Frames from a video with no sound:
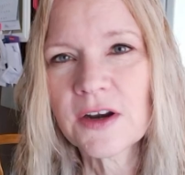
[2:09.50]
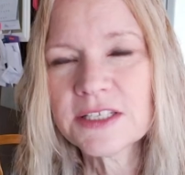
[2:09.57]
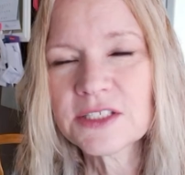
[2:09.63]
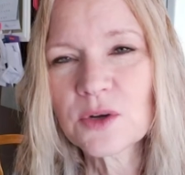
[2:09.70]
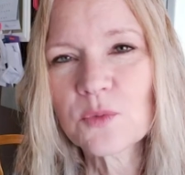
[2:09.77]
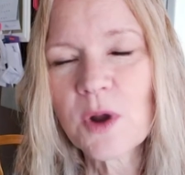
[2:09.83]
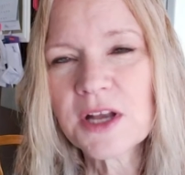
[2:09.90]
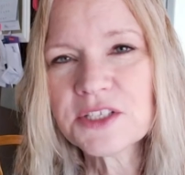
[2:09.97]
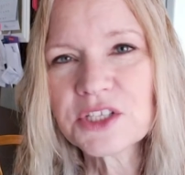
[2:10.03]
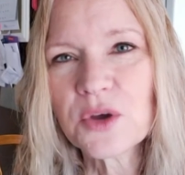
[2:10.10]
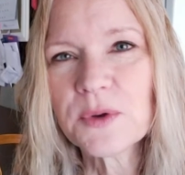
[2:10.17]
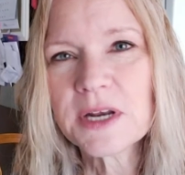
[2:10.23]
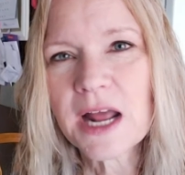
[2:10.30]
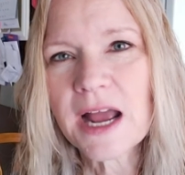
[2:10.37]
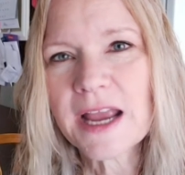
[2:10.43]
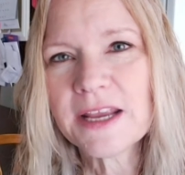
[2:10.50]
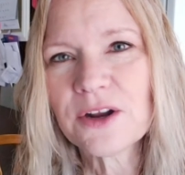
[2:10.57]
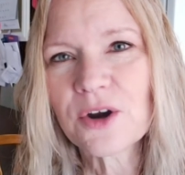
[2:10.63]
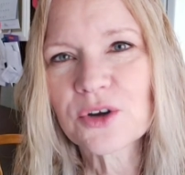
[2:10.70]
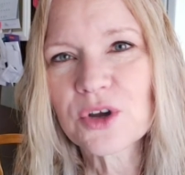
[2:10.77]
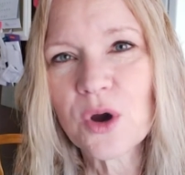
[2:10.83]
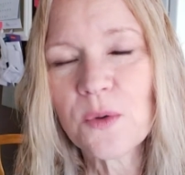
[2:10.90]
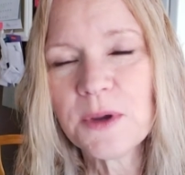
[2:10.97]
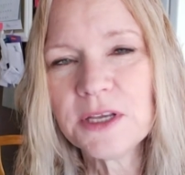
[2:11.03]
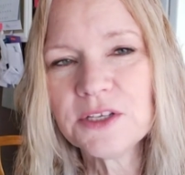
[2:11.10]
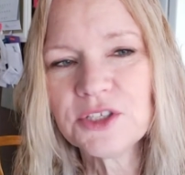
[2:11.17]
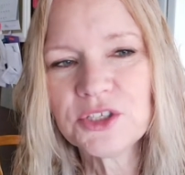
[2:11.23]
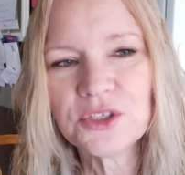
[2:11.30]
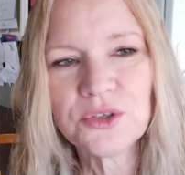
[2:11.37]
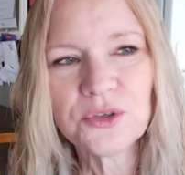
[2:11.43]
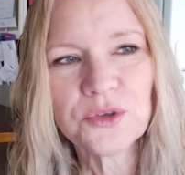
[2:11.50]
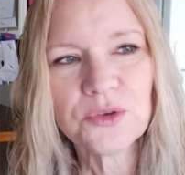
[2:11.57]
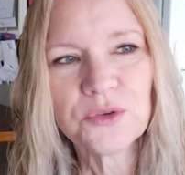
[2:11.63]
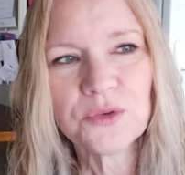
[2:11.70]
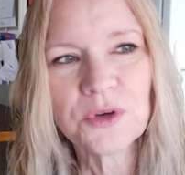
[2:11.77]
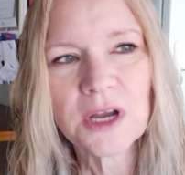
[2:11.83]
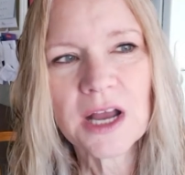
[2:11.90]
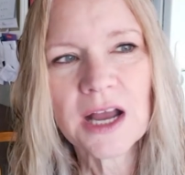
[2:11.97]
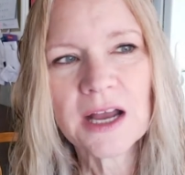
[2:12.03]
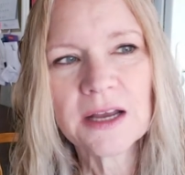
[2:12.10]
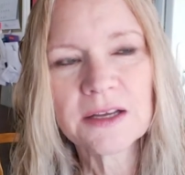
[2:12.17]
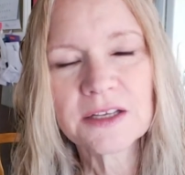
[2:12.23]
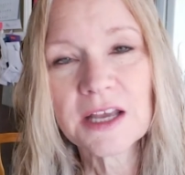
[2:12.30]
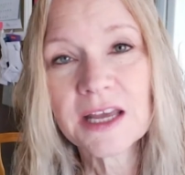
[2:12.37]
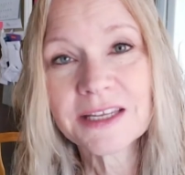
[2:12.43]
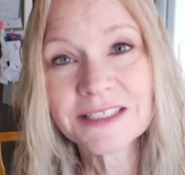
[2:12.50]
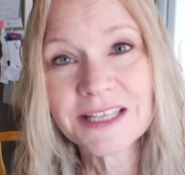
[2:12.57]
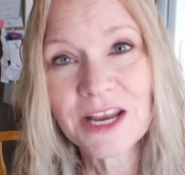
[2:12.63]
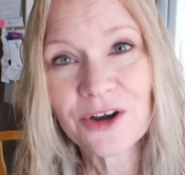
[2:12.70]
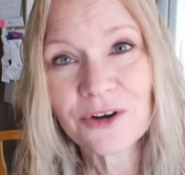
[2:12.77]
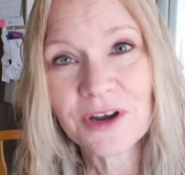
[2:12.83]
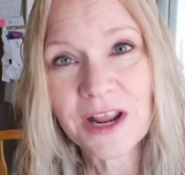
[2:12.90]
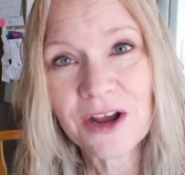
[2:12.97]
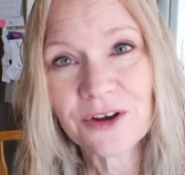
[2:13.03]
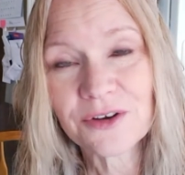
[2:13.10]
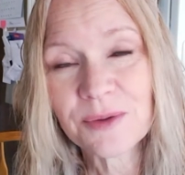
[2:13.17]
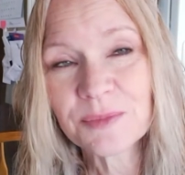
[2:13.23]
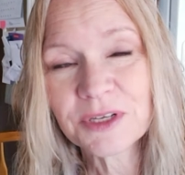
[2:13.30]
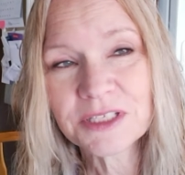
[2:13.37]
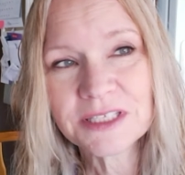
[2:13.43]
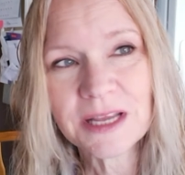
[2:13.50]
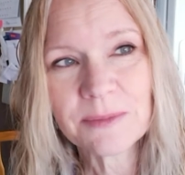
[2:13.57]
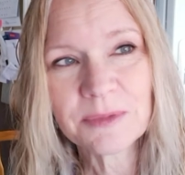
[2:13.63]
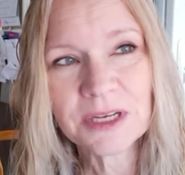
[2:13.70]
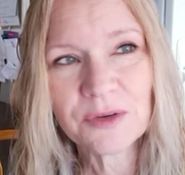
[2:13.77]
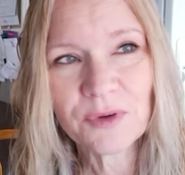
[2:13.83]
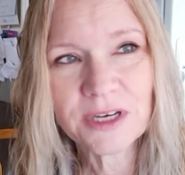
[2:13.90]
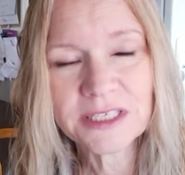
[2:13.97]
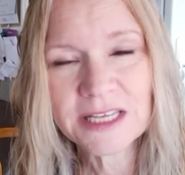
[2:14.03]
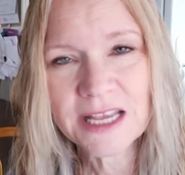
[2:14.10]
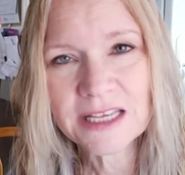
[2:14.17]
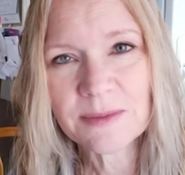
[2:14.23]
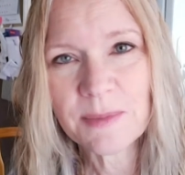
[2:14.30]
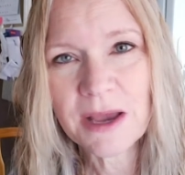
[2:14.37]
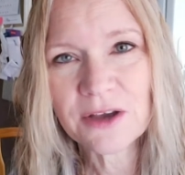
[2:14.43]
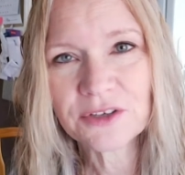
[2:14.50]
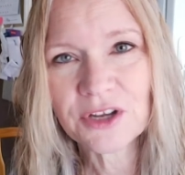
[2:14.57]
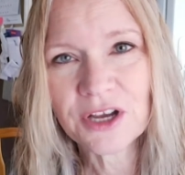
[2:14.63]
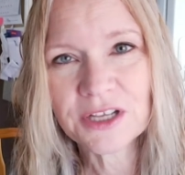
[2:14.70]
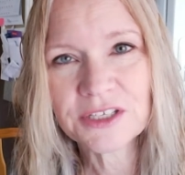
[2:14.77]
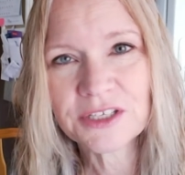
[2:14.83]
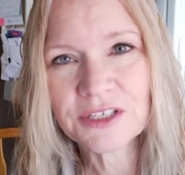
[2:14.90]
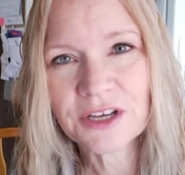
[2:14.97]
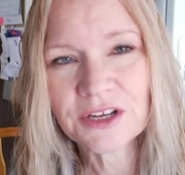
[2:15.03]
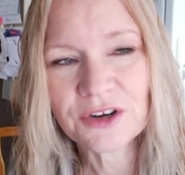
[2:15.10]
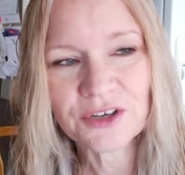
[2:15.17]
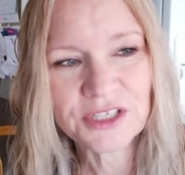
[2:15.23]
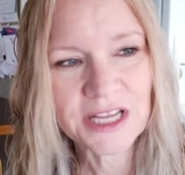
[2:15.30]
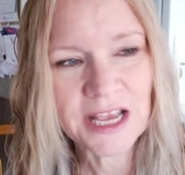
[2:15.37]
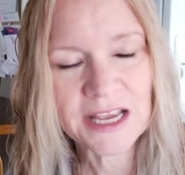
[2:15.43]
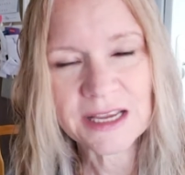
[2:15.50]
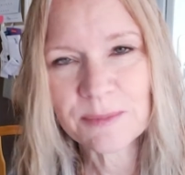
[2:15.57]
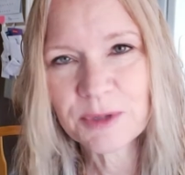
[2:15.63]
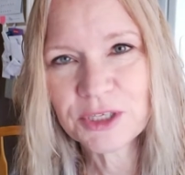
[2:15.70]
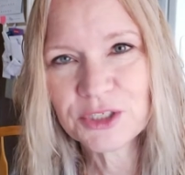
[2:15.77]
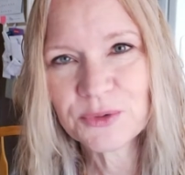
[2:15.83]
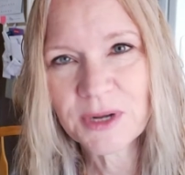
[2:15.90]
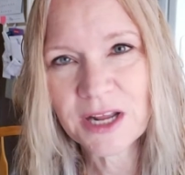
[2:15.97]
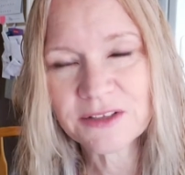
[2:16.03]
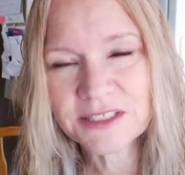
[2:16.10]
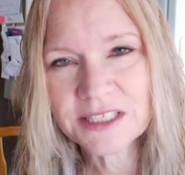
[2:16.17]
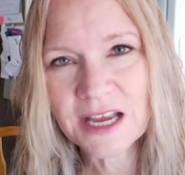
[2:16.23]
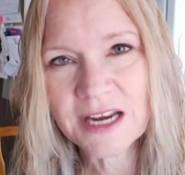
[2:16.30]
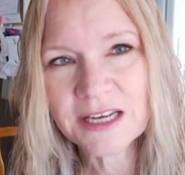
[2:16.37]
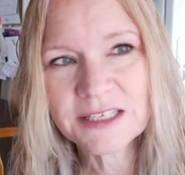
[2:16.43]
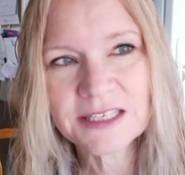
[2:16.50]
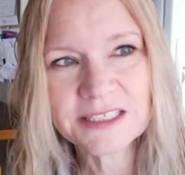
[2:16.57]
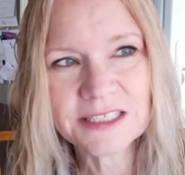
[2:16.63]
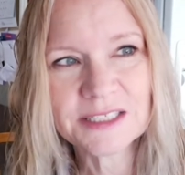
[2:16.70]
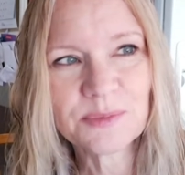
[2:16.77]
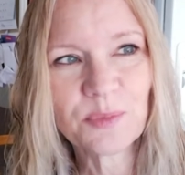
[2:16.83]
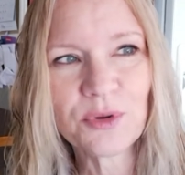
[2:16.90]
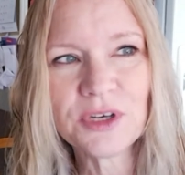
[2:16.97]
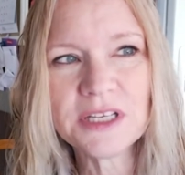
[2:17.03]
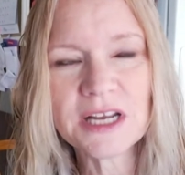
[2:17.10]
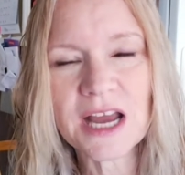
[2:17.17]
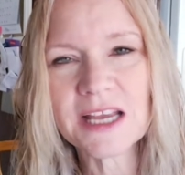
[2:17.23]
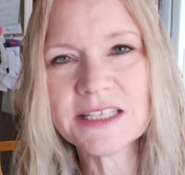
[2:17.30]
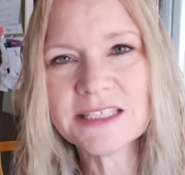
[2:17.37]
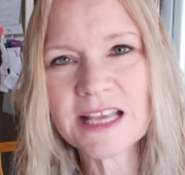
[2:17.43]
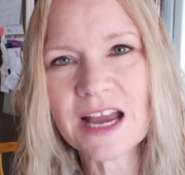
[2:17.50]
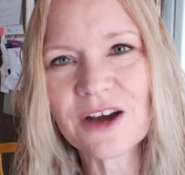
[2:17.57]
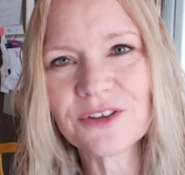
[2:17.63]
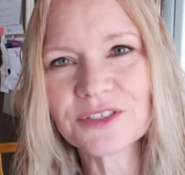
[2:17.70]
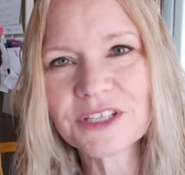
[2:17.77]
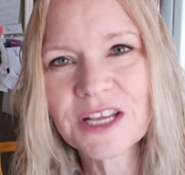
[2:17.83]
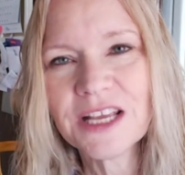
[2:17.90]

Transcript: right, so Rosco and I are going to uh, cut his hair now. I'm going to, I'm getting ready to take him out on, on our deck. I'm going to do it outside because it's pretty nice out